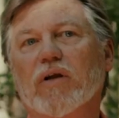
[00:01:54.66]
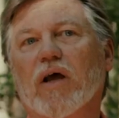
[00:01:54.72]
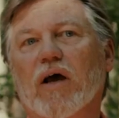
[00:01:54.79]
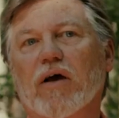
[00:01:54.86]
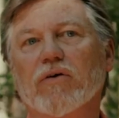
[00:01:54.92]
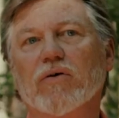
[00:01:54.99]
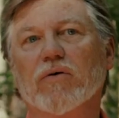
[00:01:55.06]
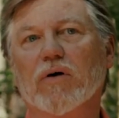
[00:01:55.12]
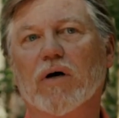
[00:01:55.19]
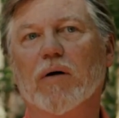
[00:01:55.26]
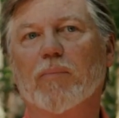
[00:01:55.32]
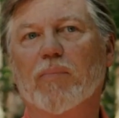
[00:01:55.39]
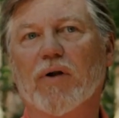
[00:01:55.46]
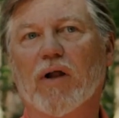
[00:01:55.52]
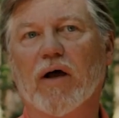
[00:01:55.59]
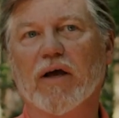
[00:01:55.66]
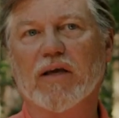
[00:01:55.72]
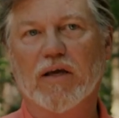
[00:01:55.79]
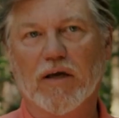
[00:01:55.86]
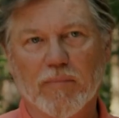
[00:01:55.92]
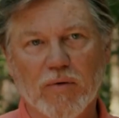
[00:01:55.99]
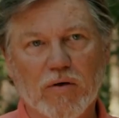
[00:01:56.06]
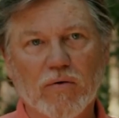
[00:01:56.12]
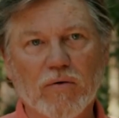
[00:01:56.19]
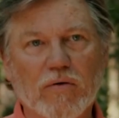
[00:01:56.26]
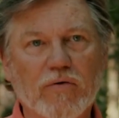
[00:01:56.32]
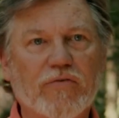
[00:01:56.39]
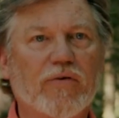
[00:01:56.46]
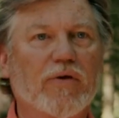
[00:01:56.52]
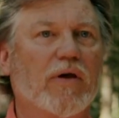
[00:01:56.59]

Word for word: how you apply chemicals,